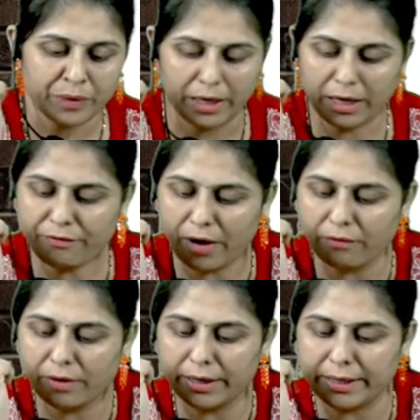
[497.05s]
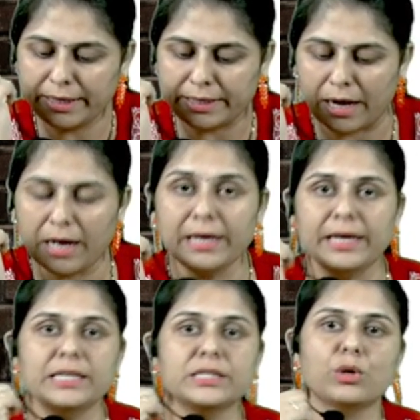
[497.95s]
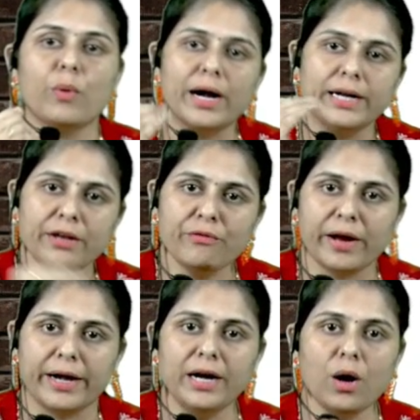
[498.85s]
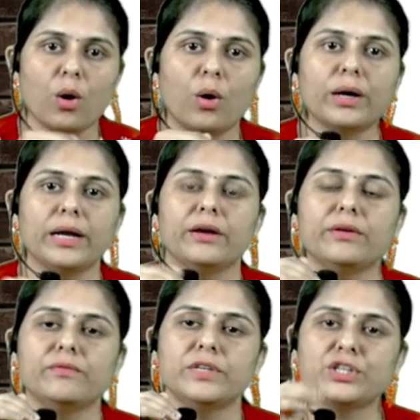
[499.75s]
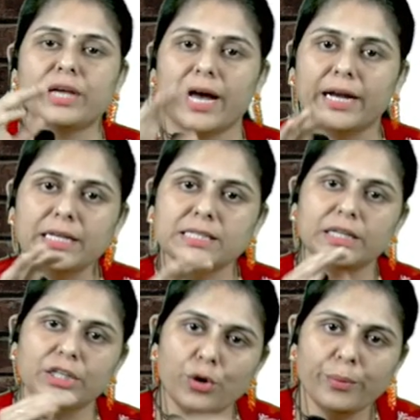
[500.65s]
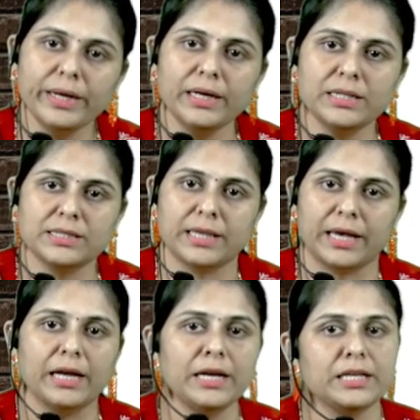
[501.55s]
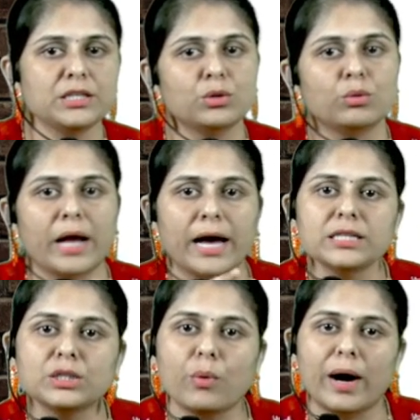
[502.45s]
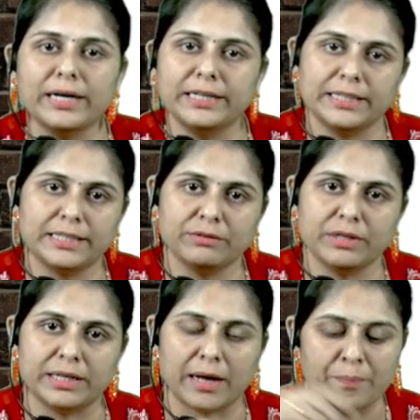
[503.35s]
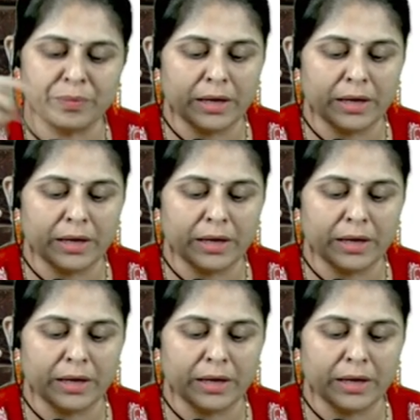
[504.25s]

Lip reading: If our data is quantified or which carries the numerical scale is known as quantitative data.